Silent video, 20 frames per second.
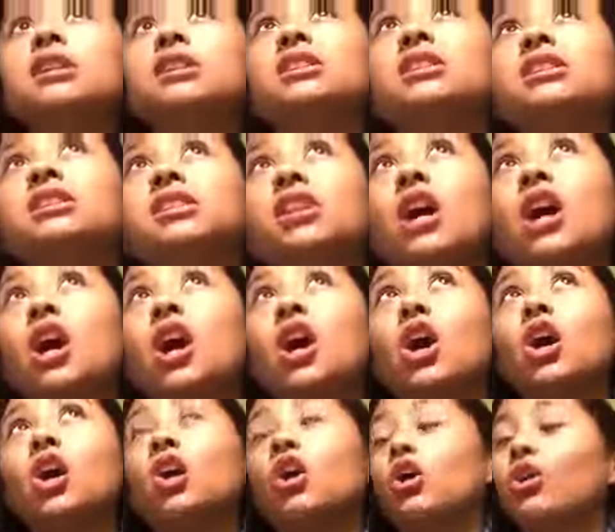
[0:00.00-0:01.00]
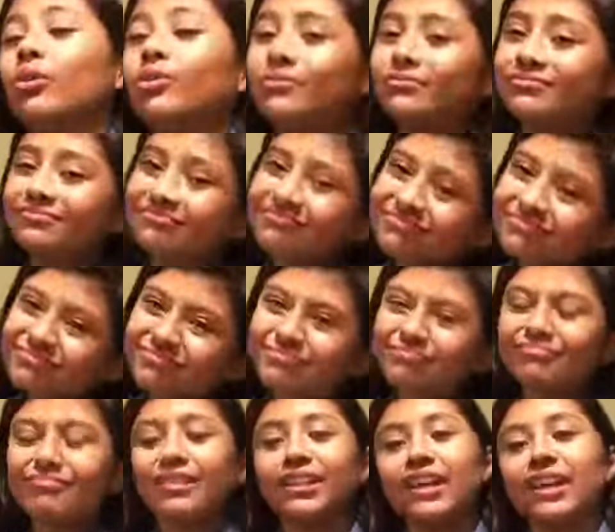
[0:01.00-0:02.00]
So
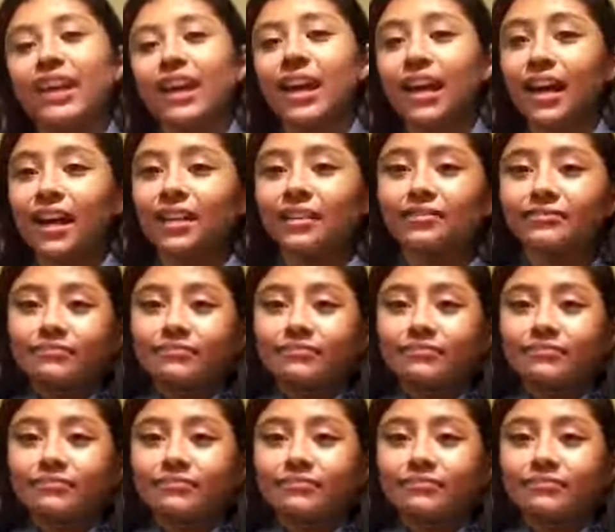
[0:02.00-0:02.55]
yeah,